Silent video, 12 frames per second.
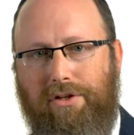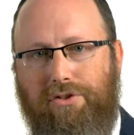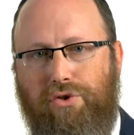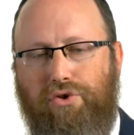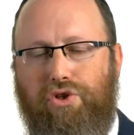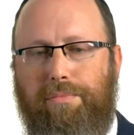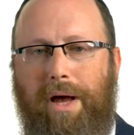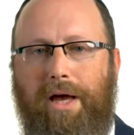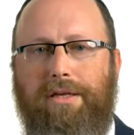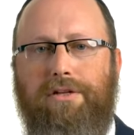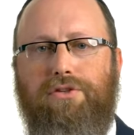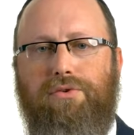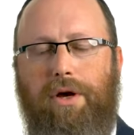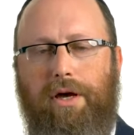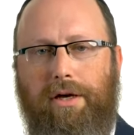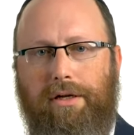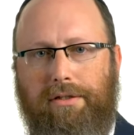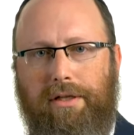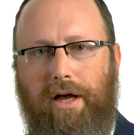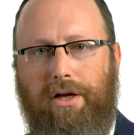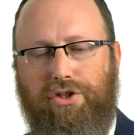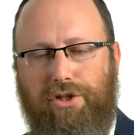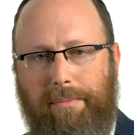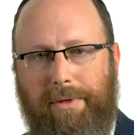to Shema Yisrael,
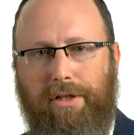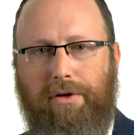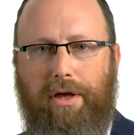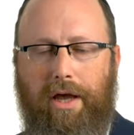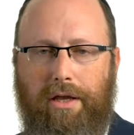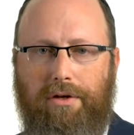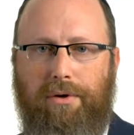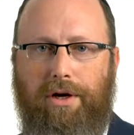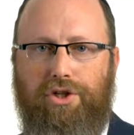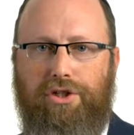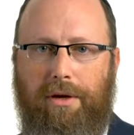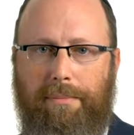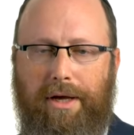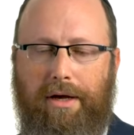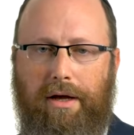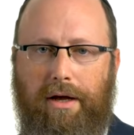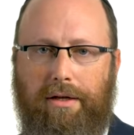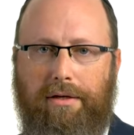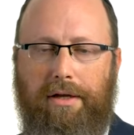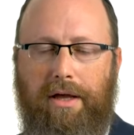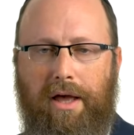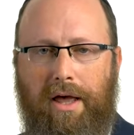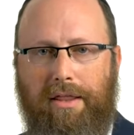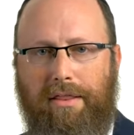Hashem Elokeinu, Hashem Echad.
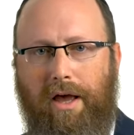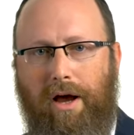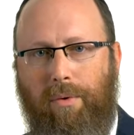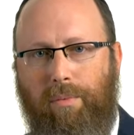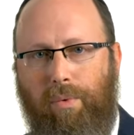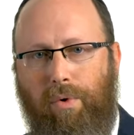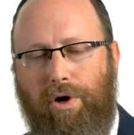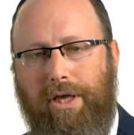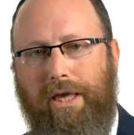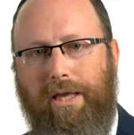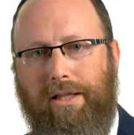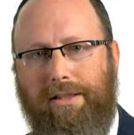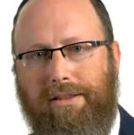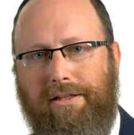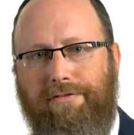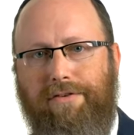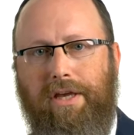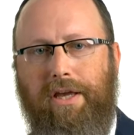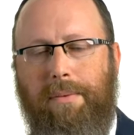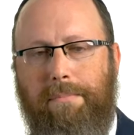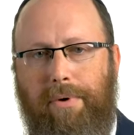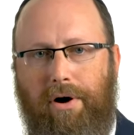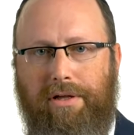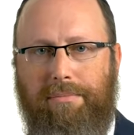They are walking, living
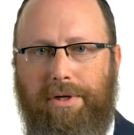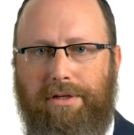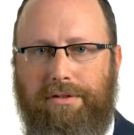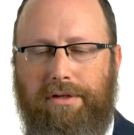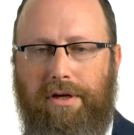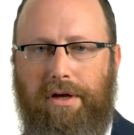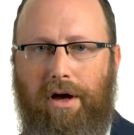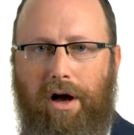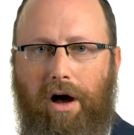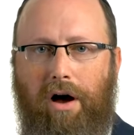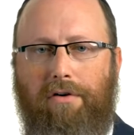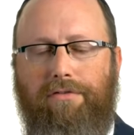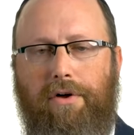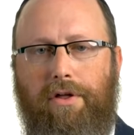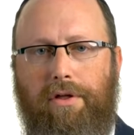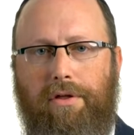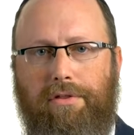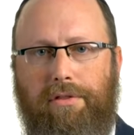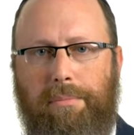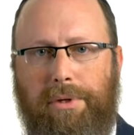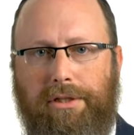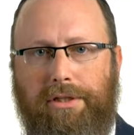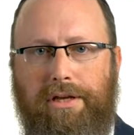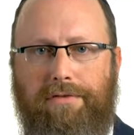embodiment of the
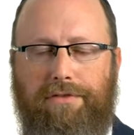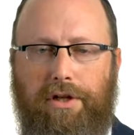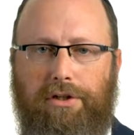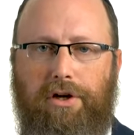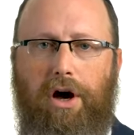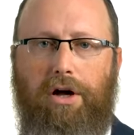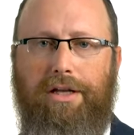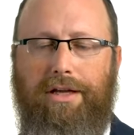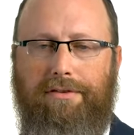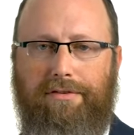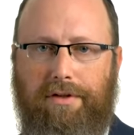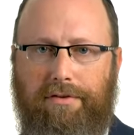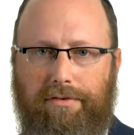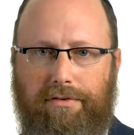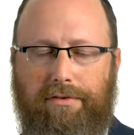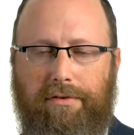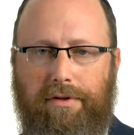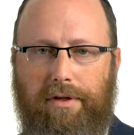belief that God exists.